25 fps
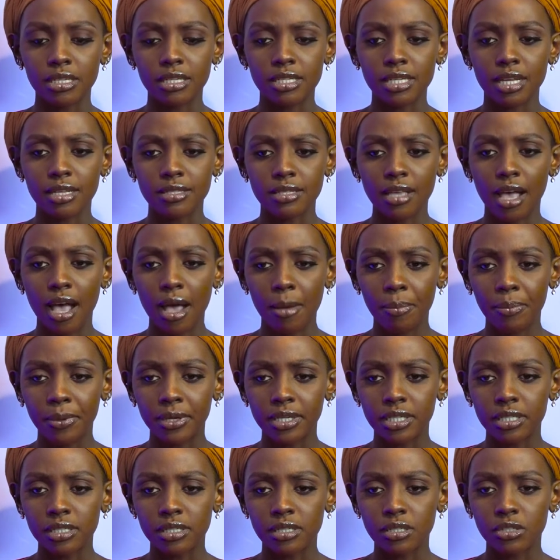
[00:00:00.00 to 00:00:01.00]
It has
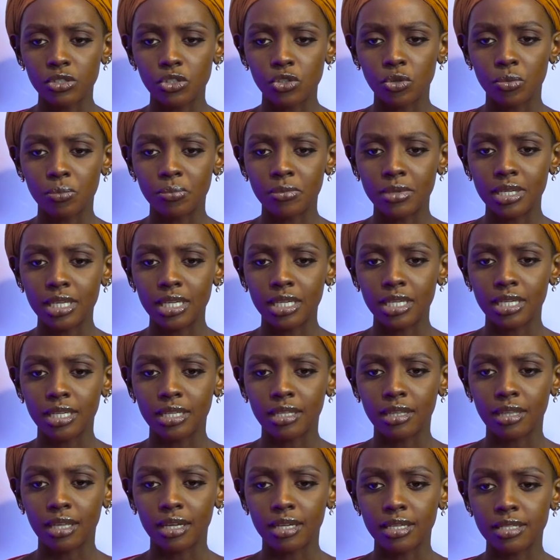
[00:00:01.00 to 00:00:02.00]
happened to
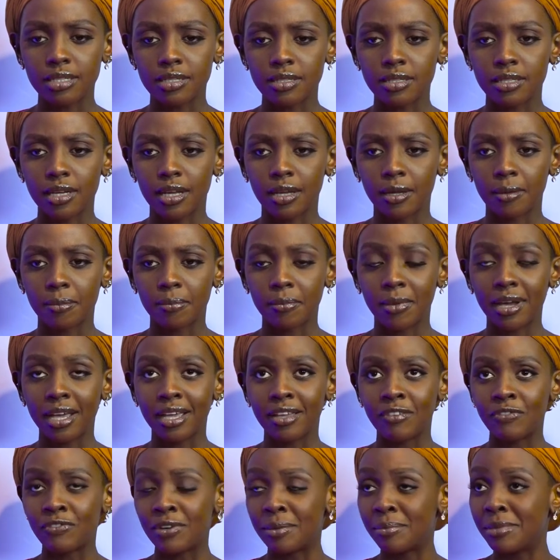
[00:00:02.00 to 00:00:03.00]
me that
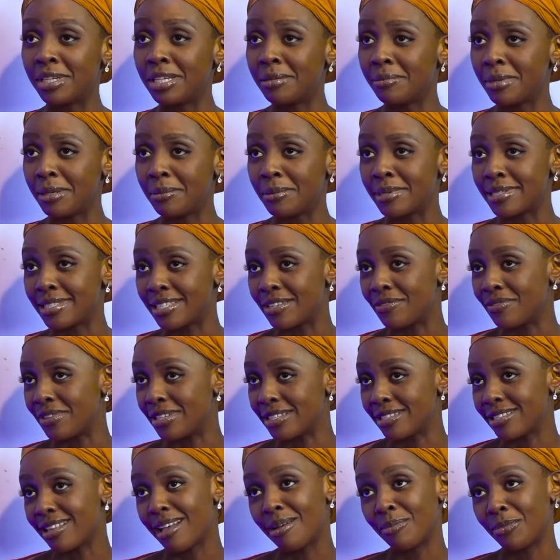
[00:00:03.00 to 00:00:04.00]
my family members,
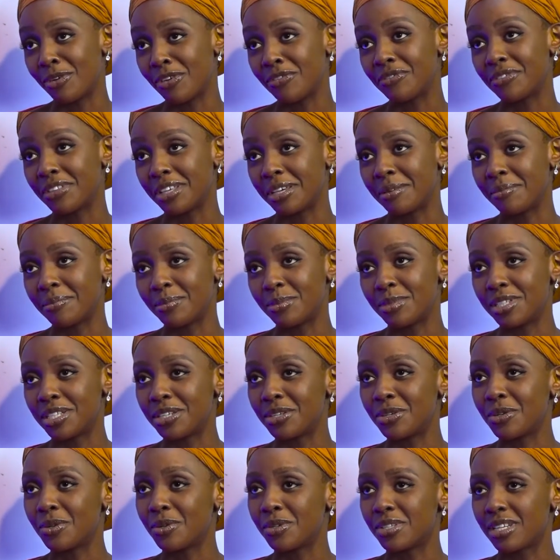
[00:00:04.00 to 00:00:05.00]
even some of them,
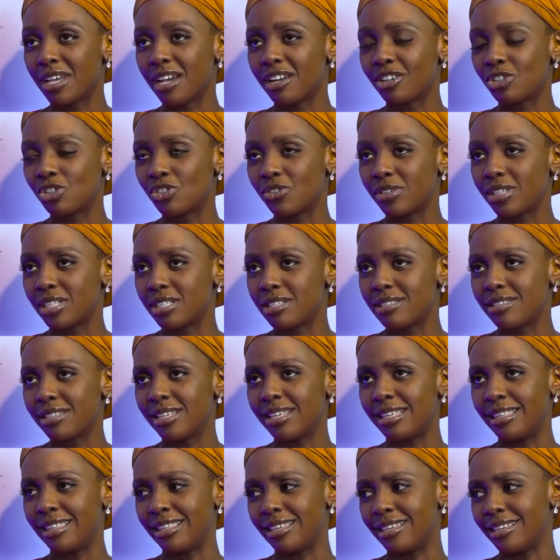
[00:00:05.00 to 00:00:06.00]
did not actually
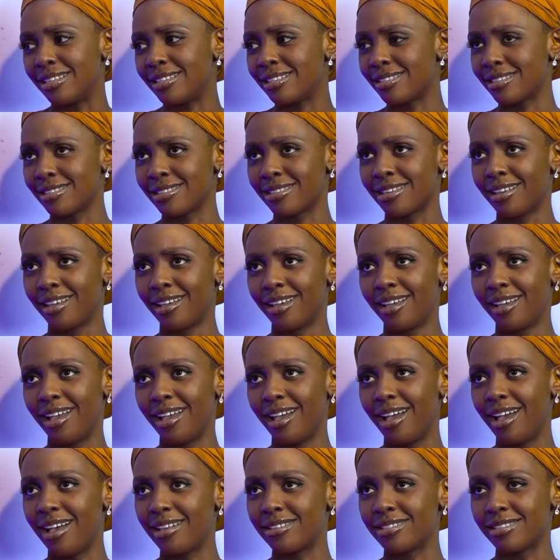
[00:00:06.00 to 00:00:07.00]
see this
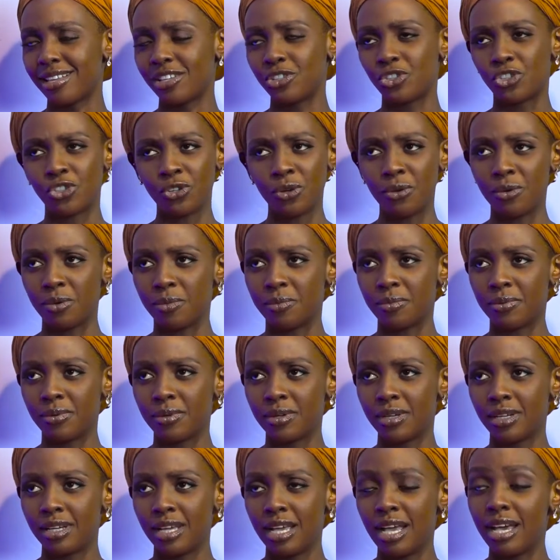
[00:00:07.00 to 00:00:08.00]
as a job.
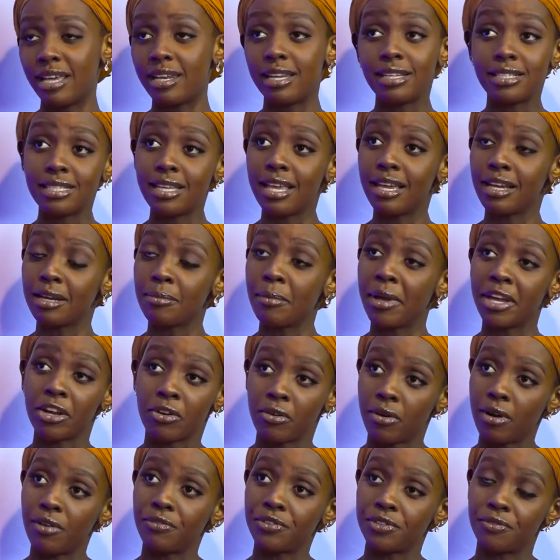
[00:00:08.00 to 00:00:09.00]
And I take my
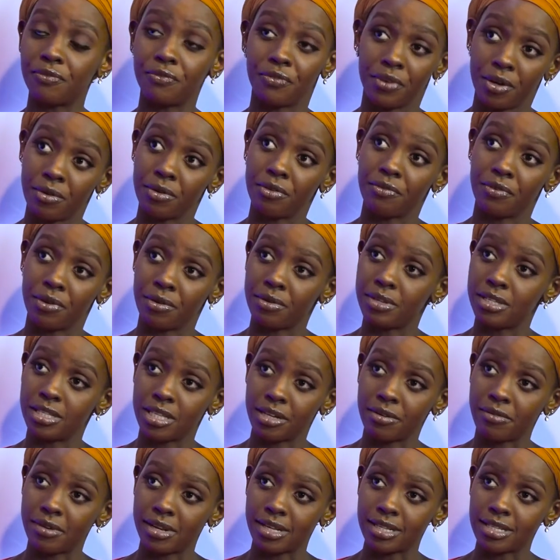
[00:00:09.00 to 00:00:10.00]
craft very, very
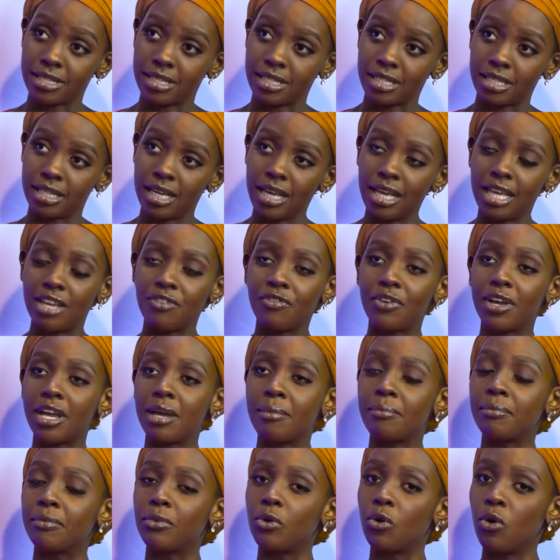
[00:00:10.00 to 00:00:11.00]
seriously. If I
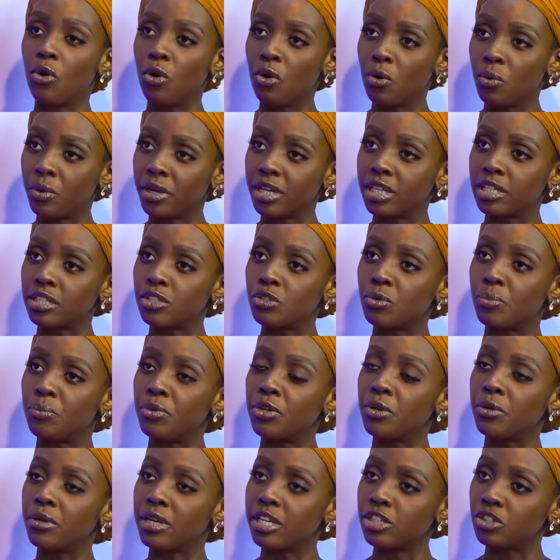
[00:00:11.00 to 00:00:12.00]
am going to
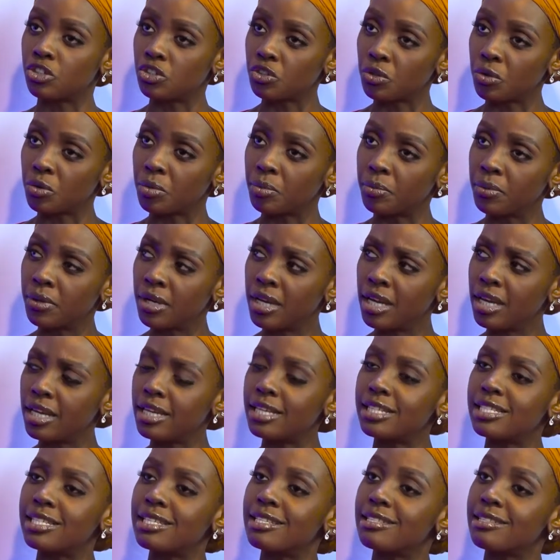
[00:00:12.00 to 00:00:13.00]
be on a job,
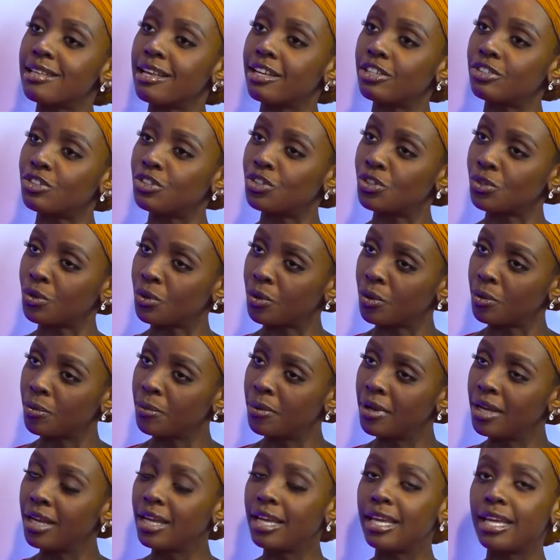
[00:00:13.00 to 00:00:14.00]
it is a job.
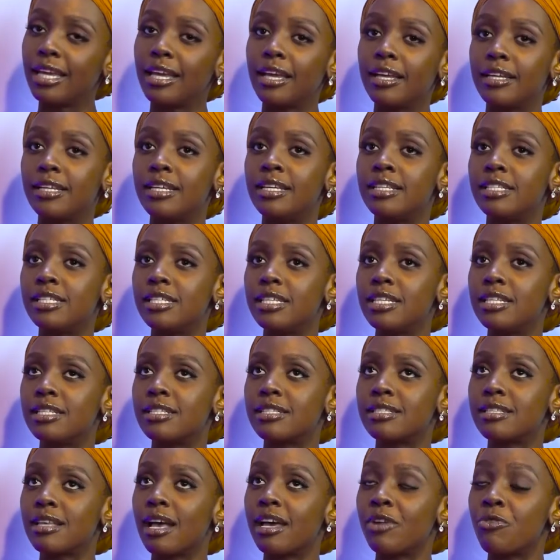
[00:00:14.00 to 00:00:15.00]
It
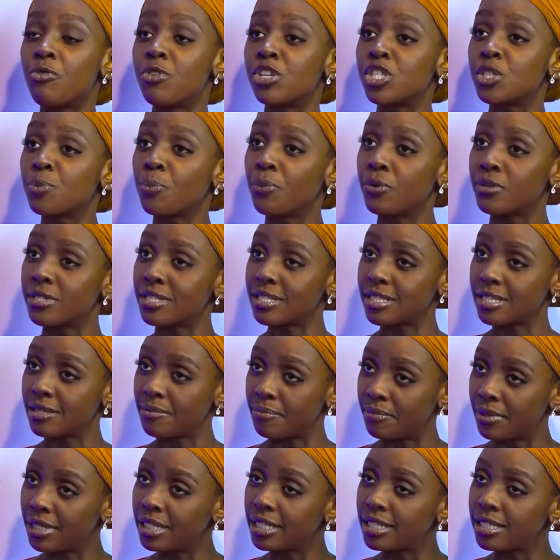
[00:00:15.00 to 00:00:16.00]
is a
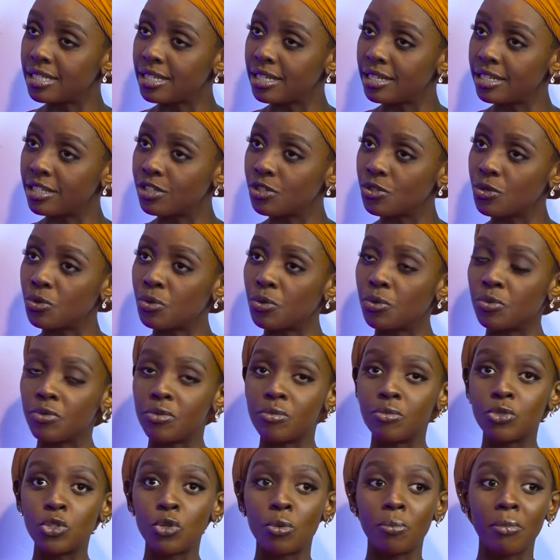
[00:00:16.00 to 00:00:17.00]
responsibility to
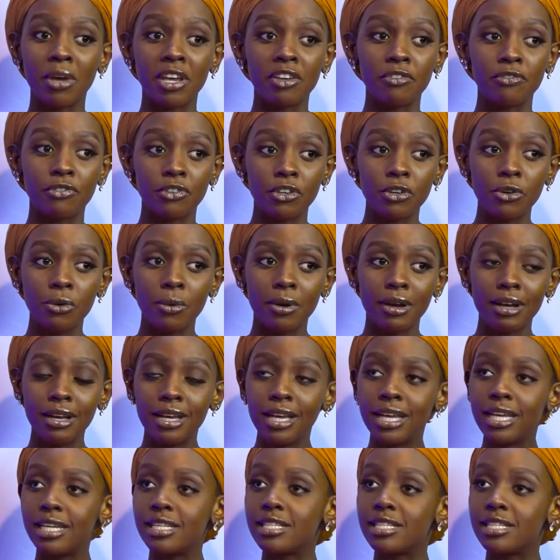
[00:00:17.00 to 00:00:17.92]
my viewer.